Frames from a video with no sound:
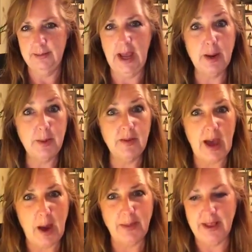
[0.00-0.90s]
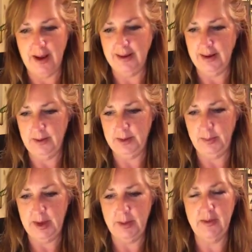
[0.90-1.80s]
And above the happy line. I want to
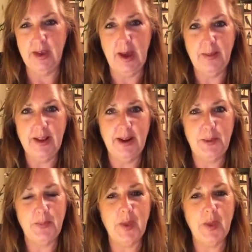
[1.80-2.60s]
be above the happy line.